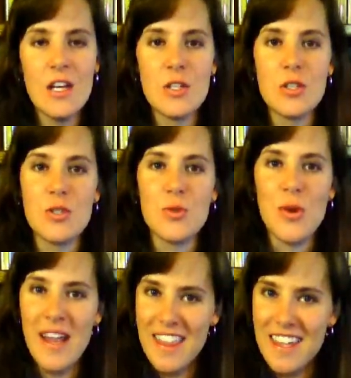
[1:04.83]

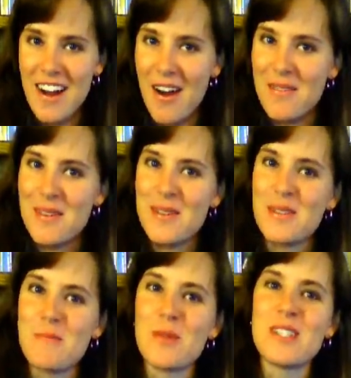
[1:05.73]
strengthen our
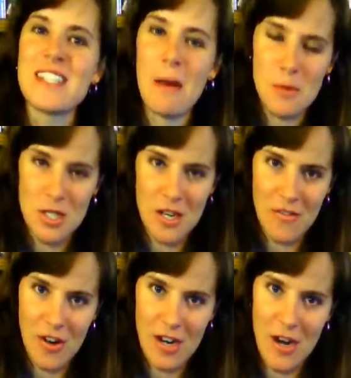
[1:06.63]
readers' perception
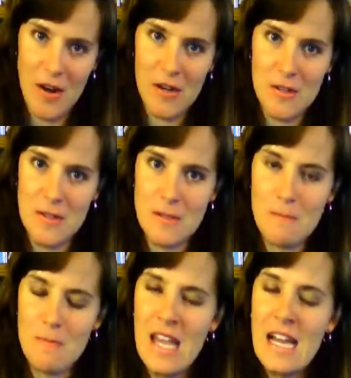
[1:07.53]
of our characters.
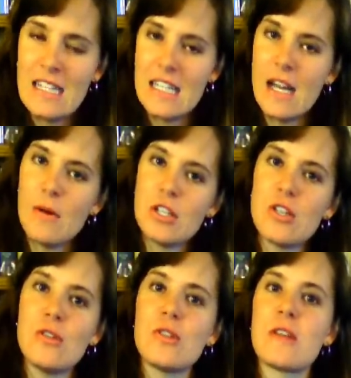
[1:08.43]
Today I want you
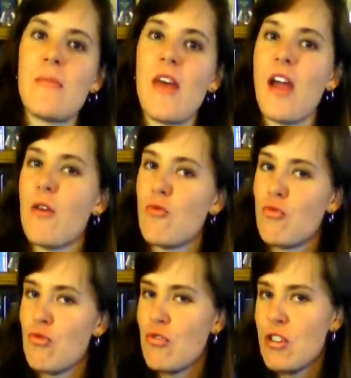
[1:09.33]
to do
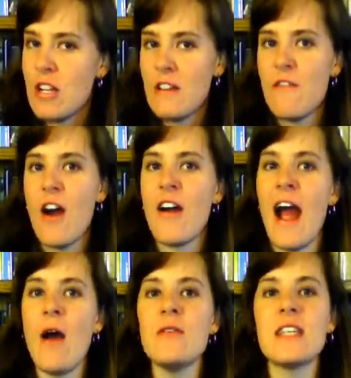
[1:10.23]
something really far
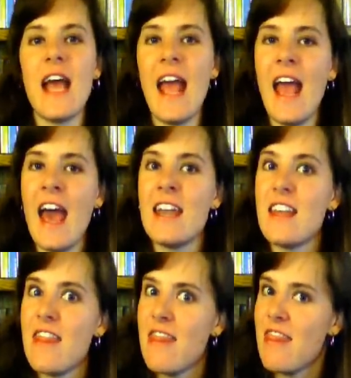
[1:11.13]
out and
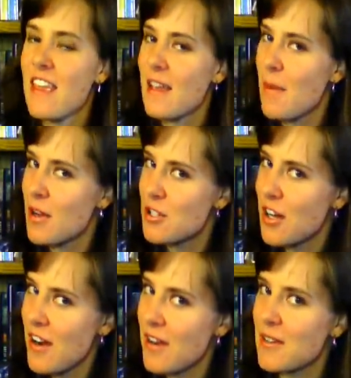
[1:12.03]
think about your
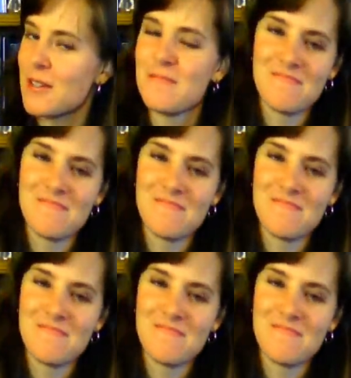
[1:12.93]
character.